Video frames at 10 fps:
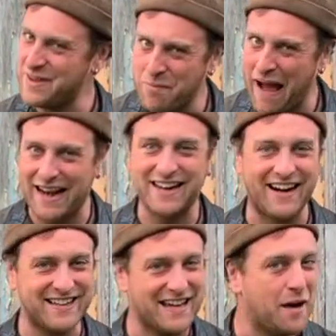bad
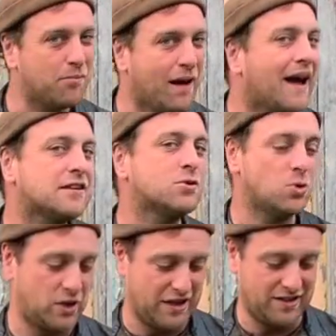kind,
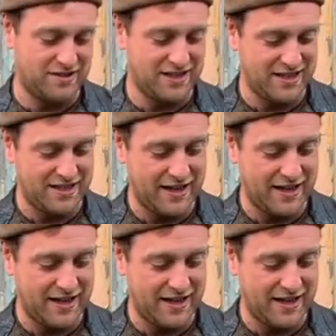blackthorn is the